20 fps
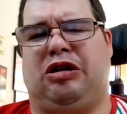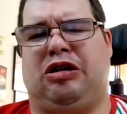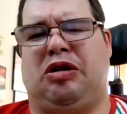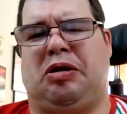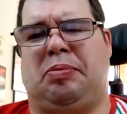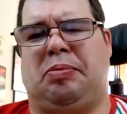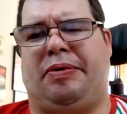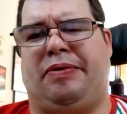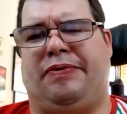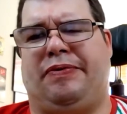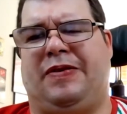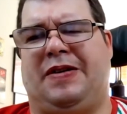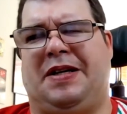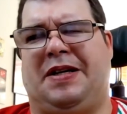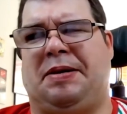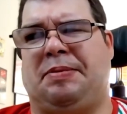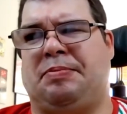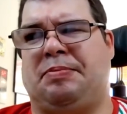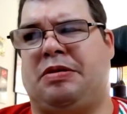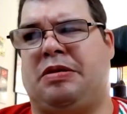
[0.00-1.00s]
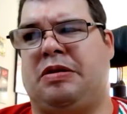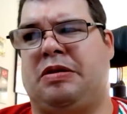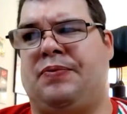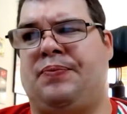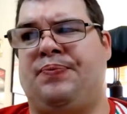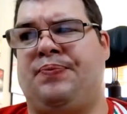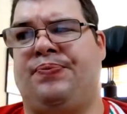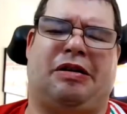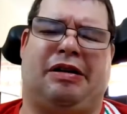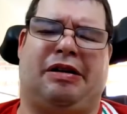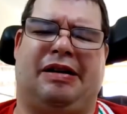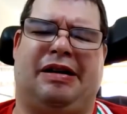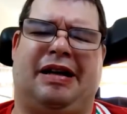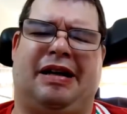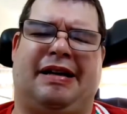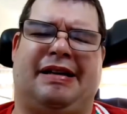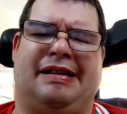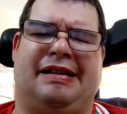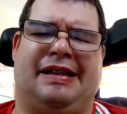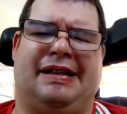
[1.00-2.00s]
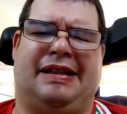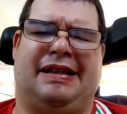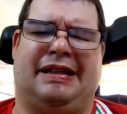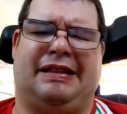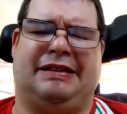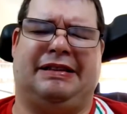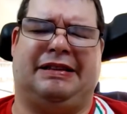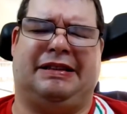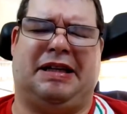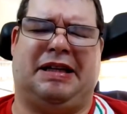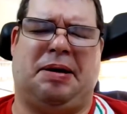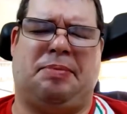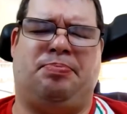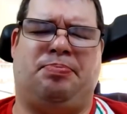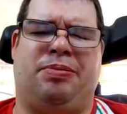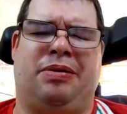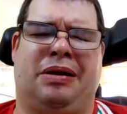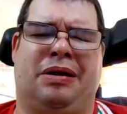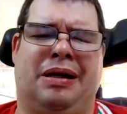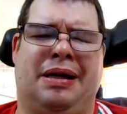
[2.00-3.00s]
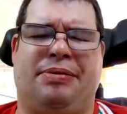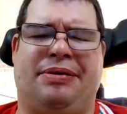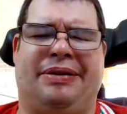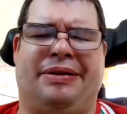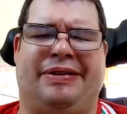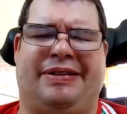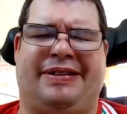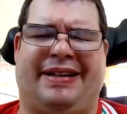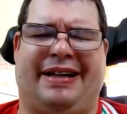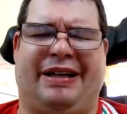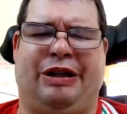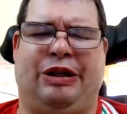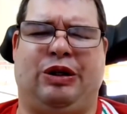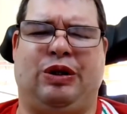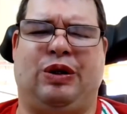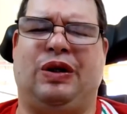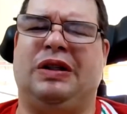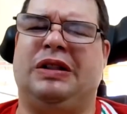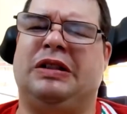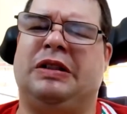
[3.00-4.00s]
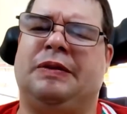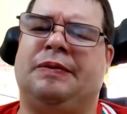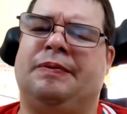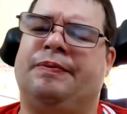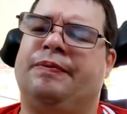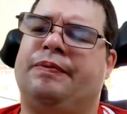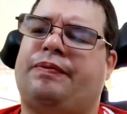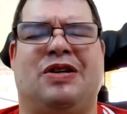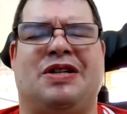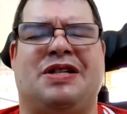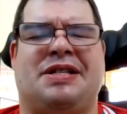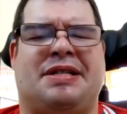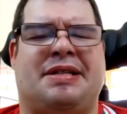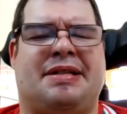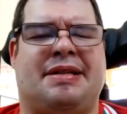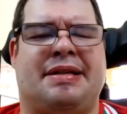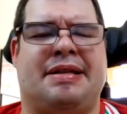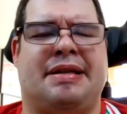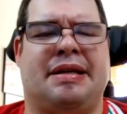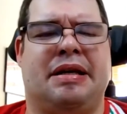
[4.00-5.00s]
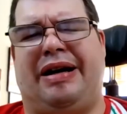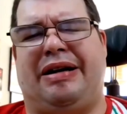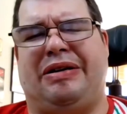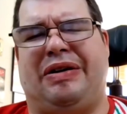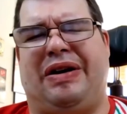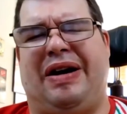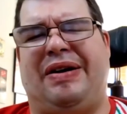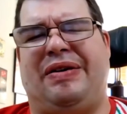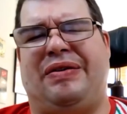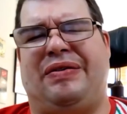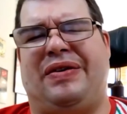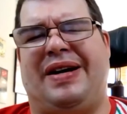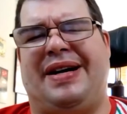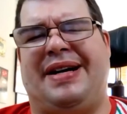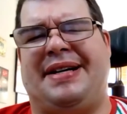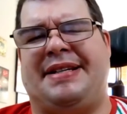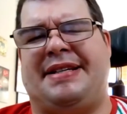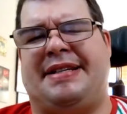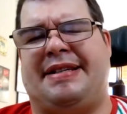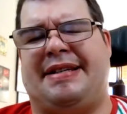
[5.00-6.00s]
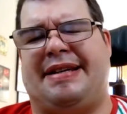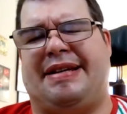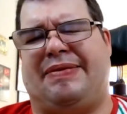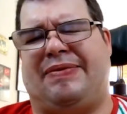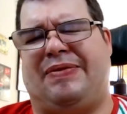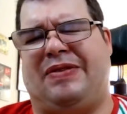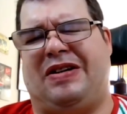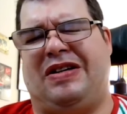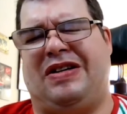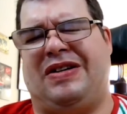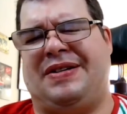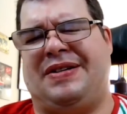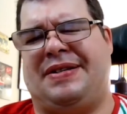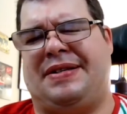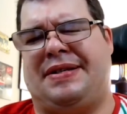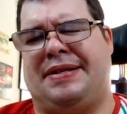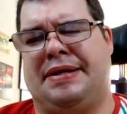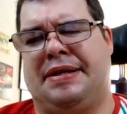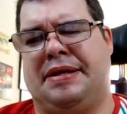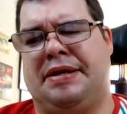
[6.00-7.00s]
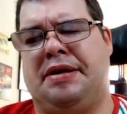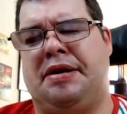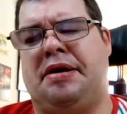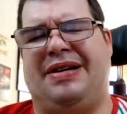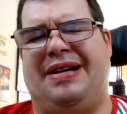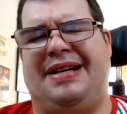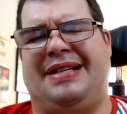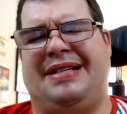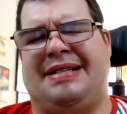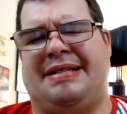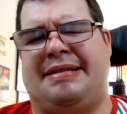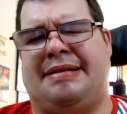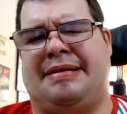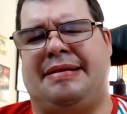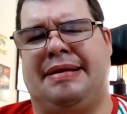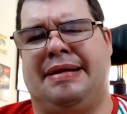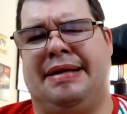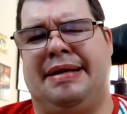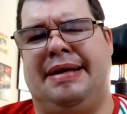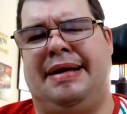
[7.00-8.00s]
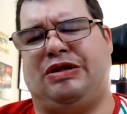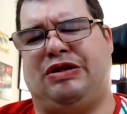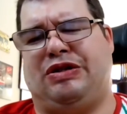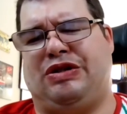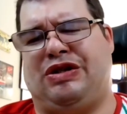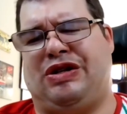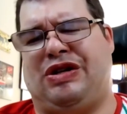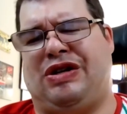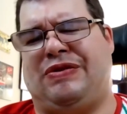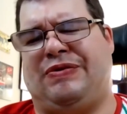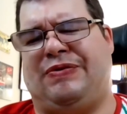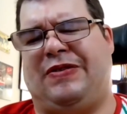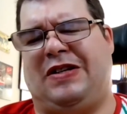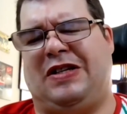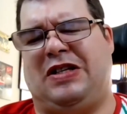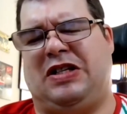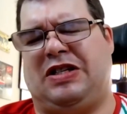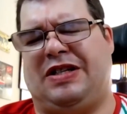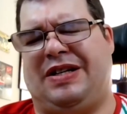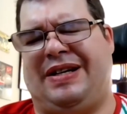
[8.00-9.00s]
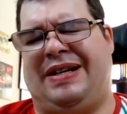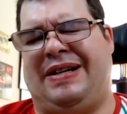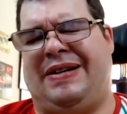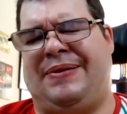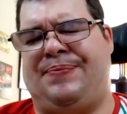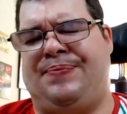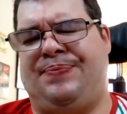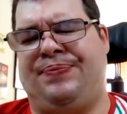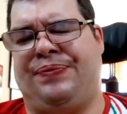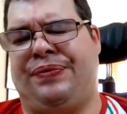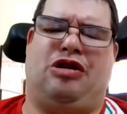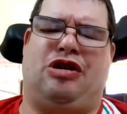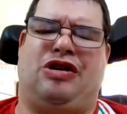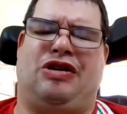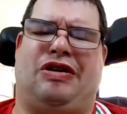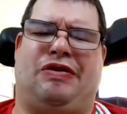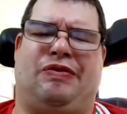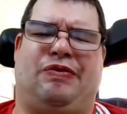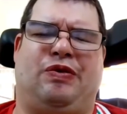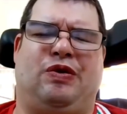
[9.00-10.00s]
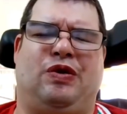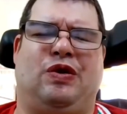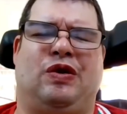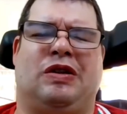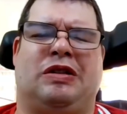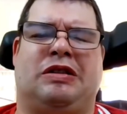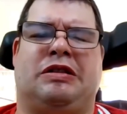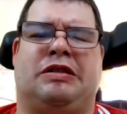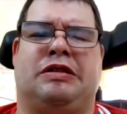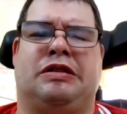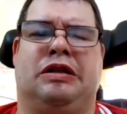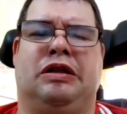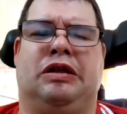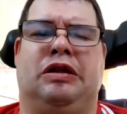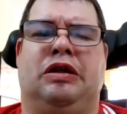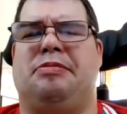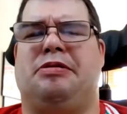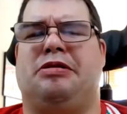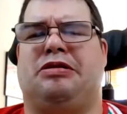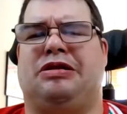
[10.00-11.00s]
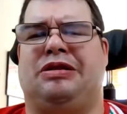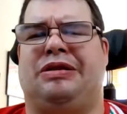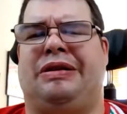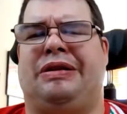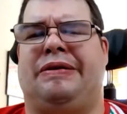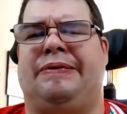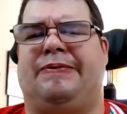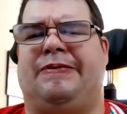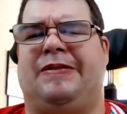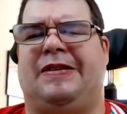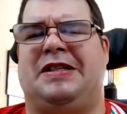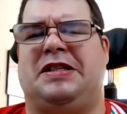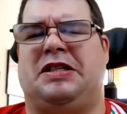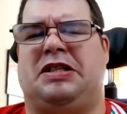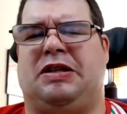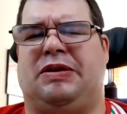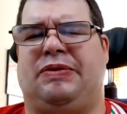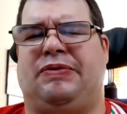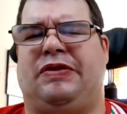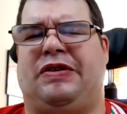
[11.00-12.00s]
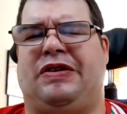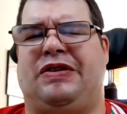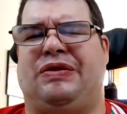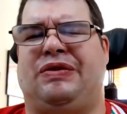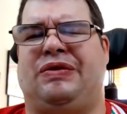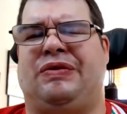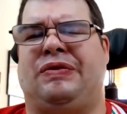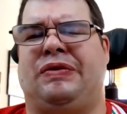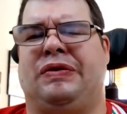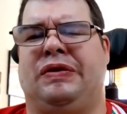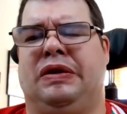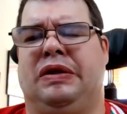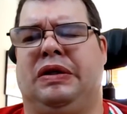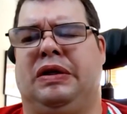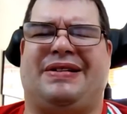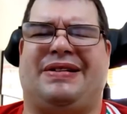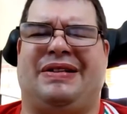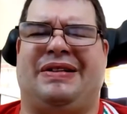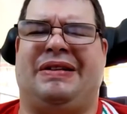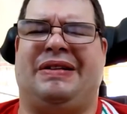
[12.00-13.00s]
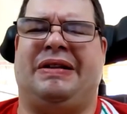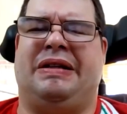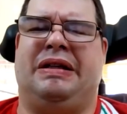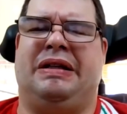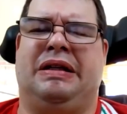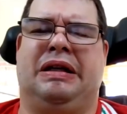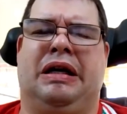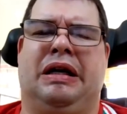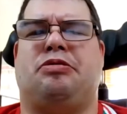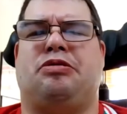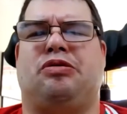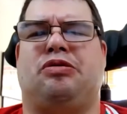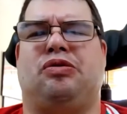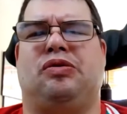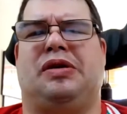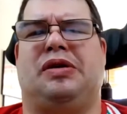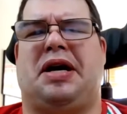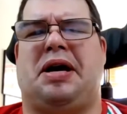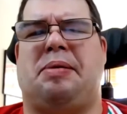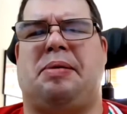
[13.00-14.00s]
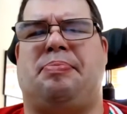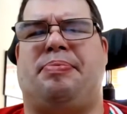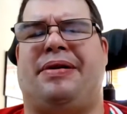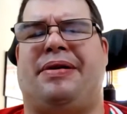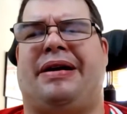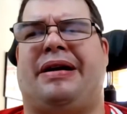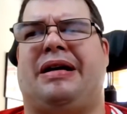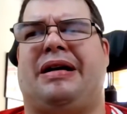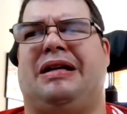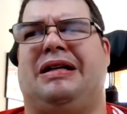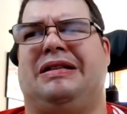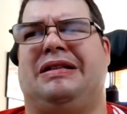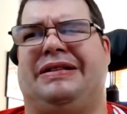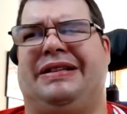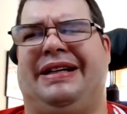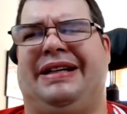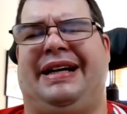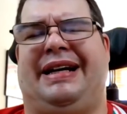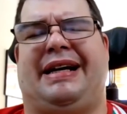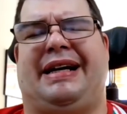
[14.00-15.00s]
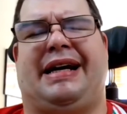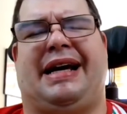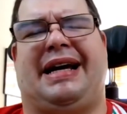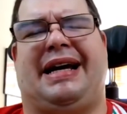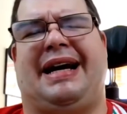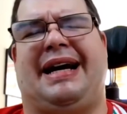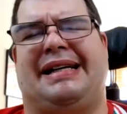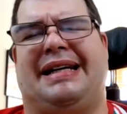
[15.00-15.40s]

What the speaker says: could go up in flames. But luckily, that didn't happen. Thank God. It was a great, great race. As far as Mercedes is concerned, finishing third and fourth, Hamilton finished in front of Russell. Absolutely epic. I think,